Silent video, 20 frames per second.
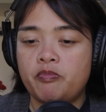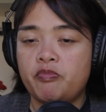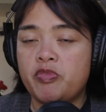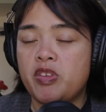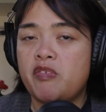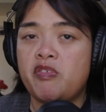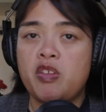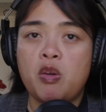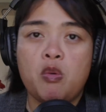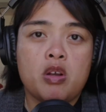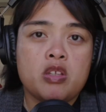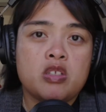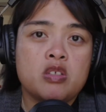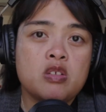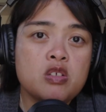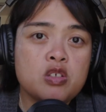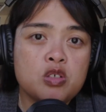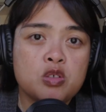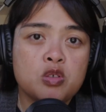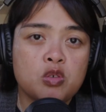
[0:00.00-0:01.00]
If you want
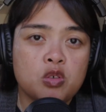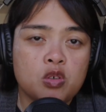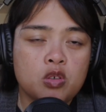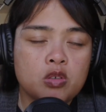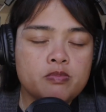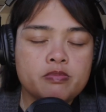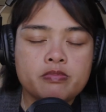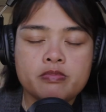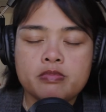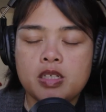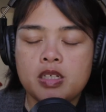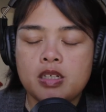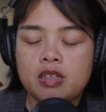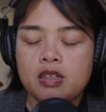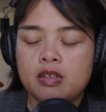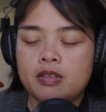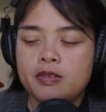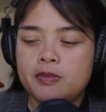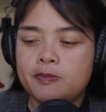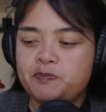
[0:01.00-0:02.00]
to, cool.
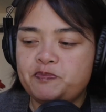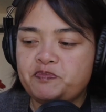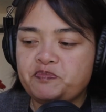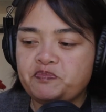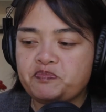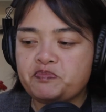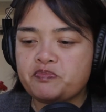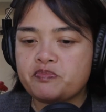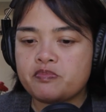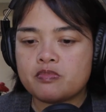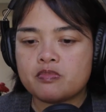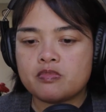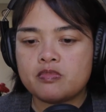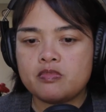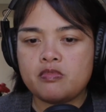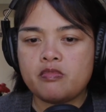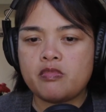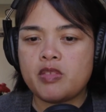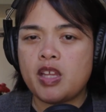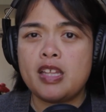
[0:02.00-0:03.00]
And
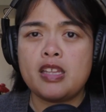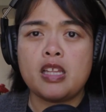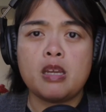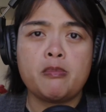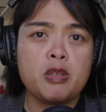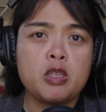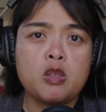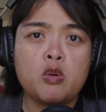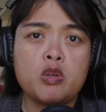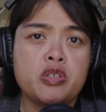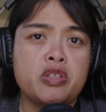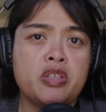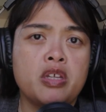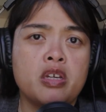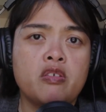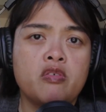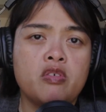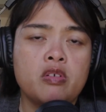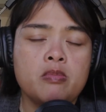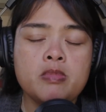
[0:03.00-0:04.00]
let me know what you think
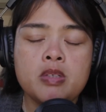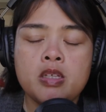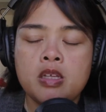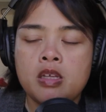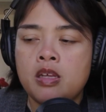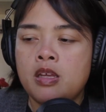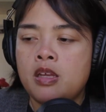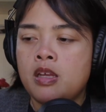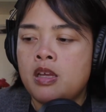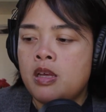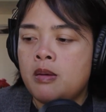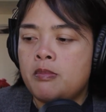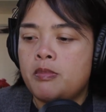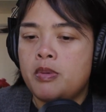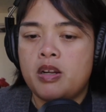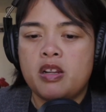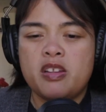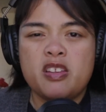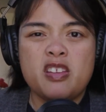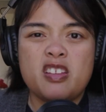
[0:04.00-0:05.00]
of them.
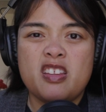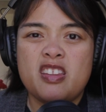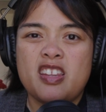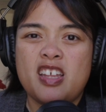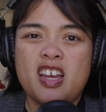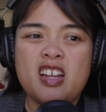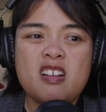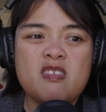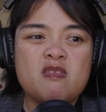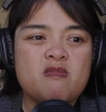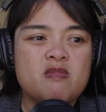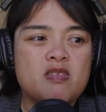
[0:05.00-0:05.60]
But other than that,